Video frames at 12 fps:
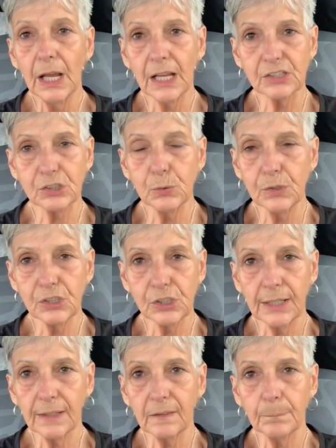As soon as
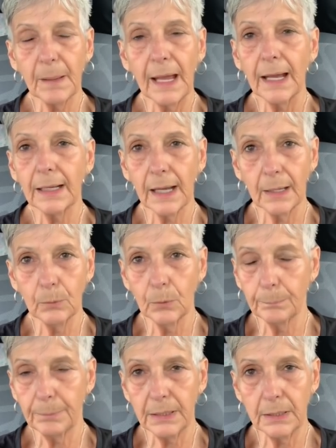she gets back, I
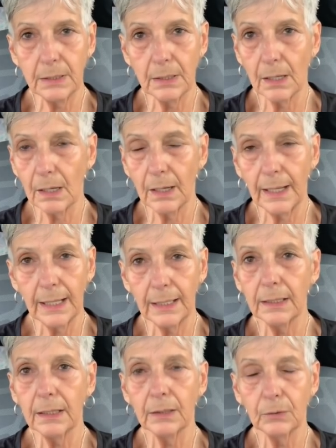will be
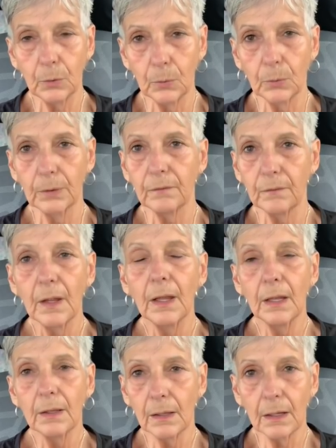headed towards
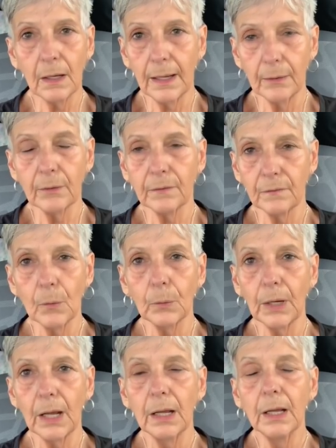
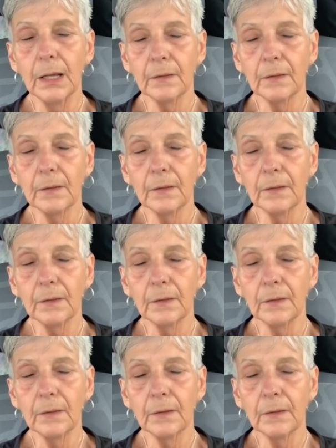Arizona.